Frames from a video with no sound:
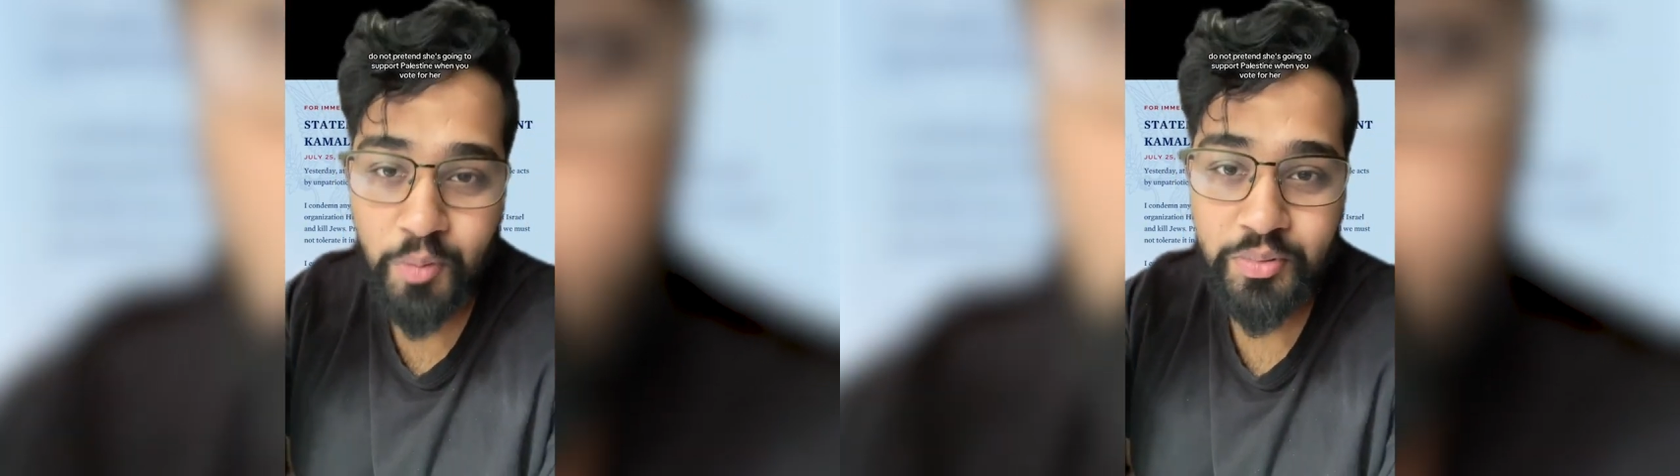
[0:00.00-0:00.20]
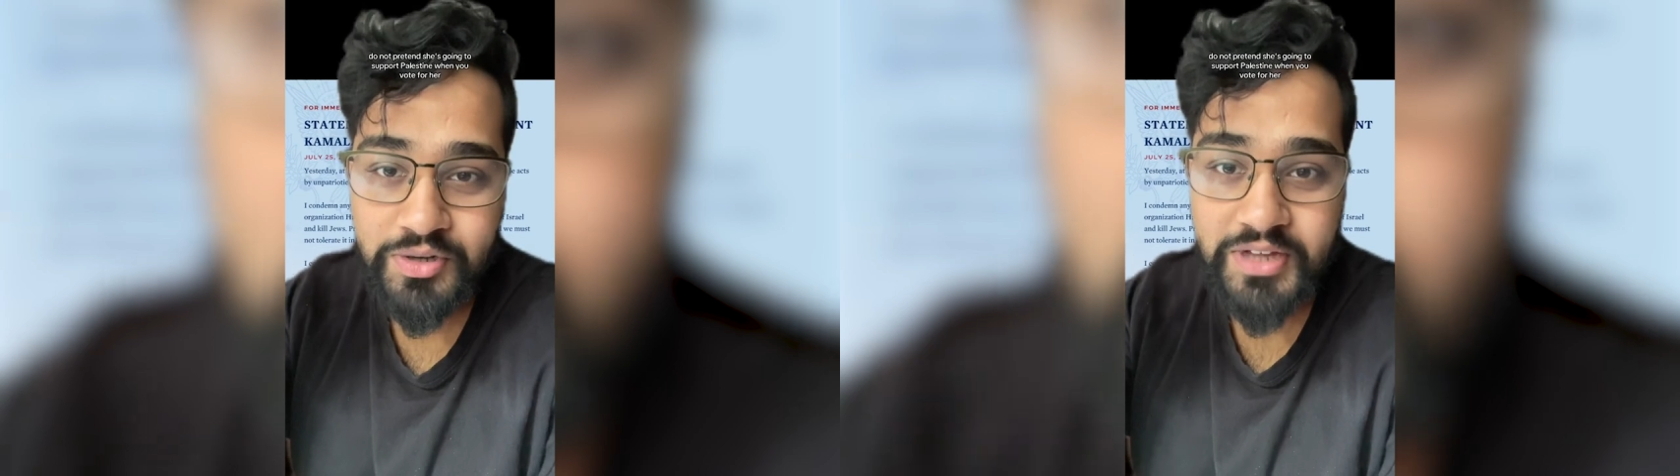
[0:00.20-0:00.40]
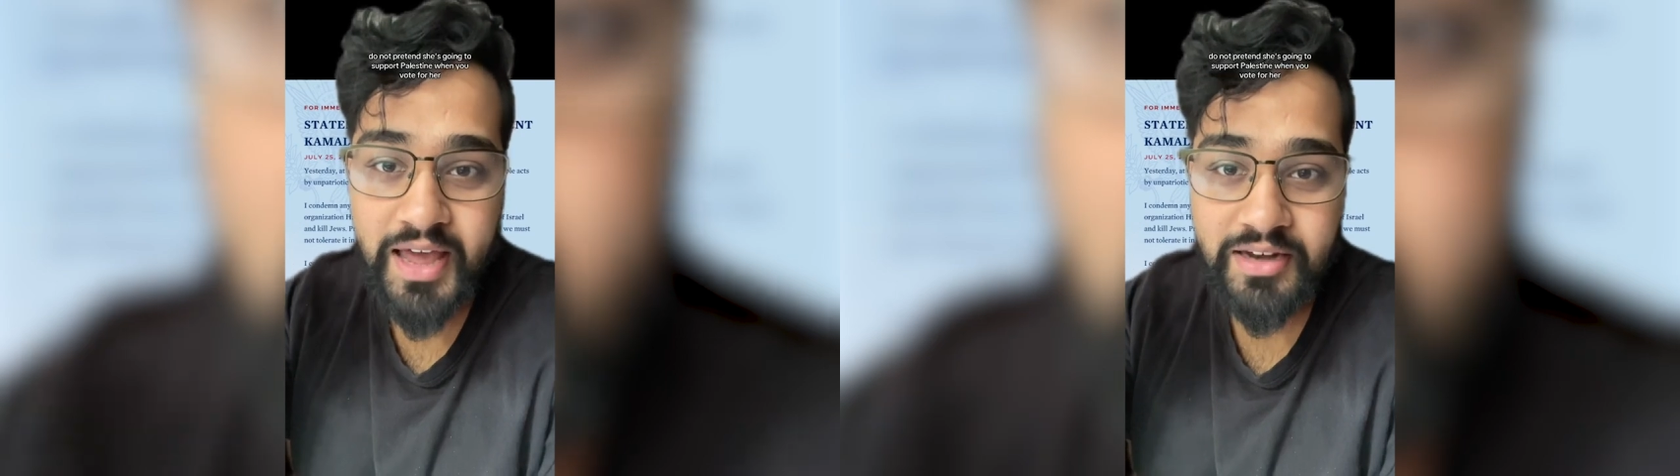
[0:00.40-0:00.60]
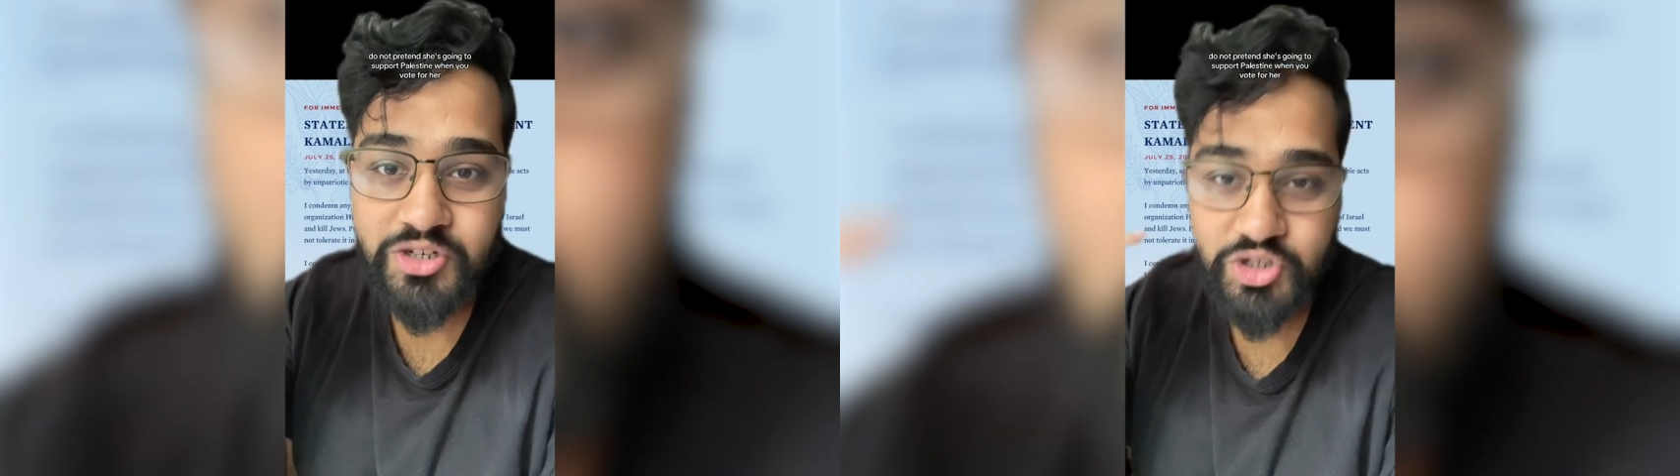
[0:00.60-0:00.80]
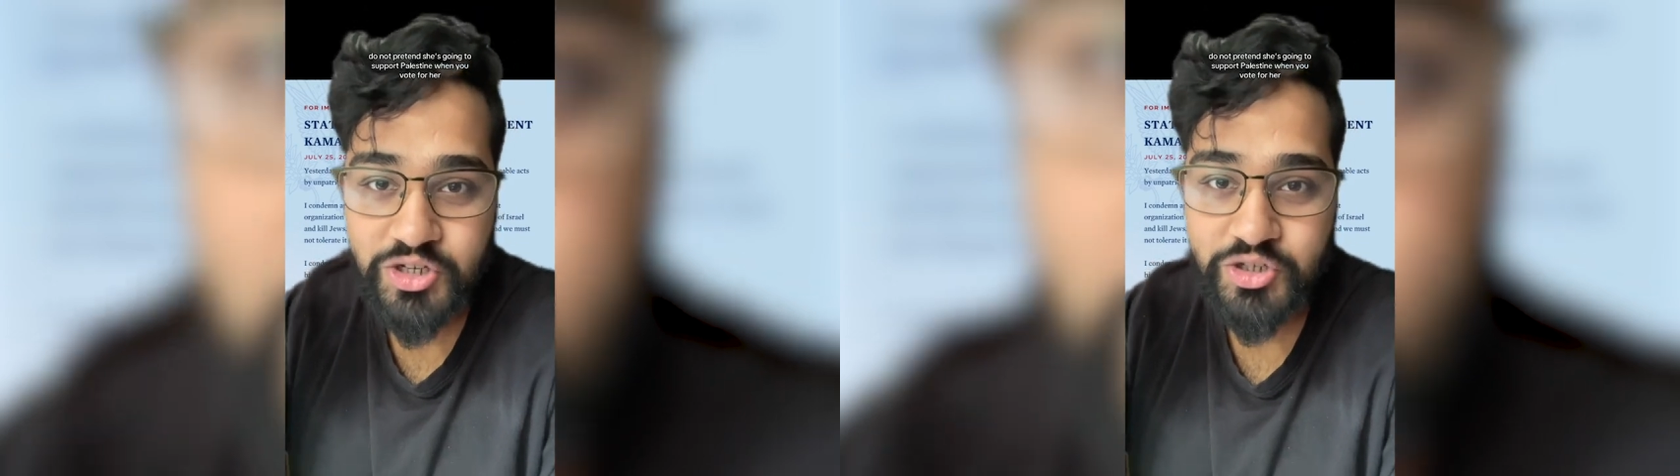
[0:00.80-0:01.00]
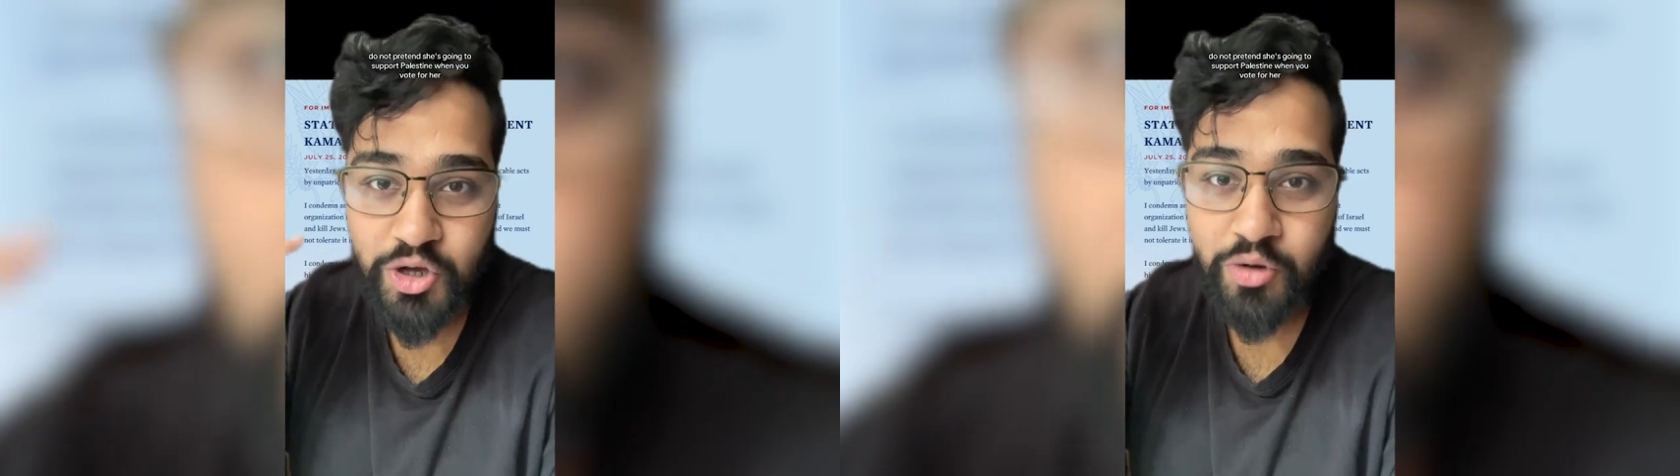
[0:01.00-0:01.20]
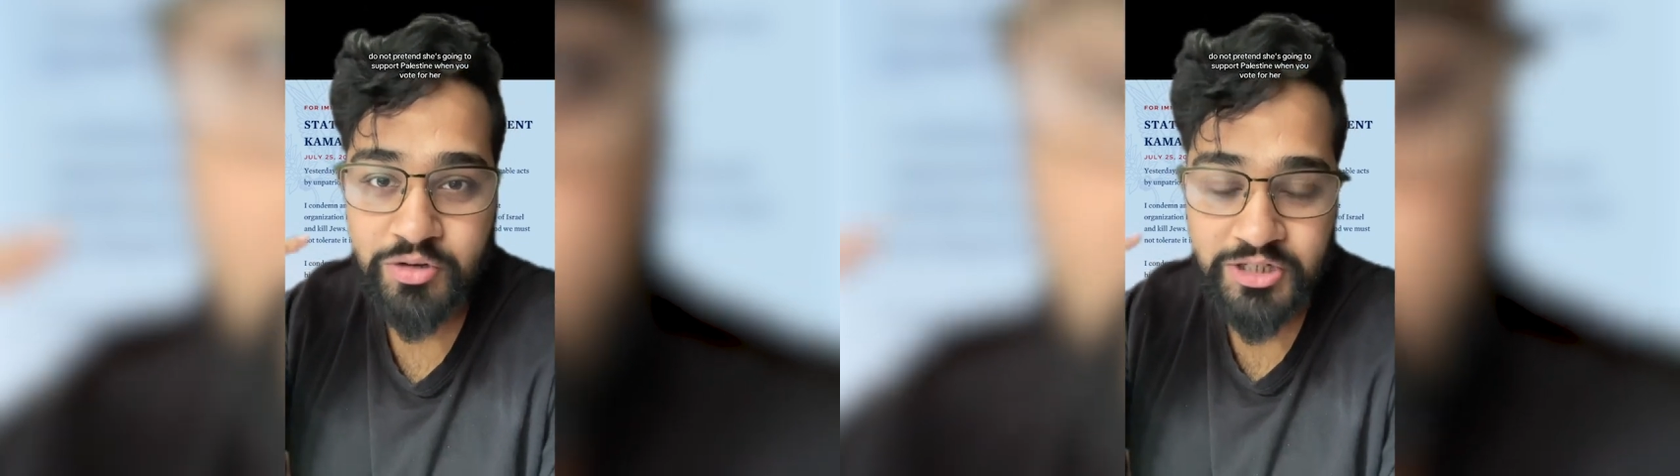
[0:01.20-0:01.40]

pretend she's going to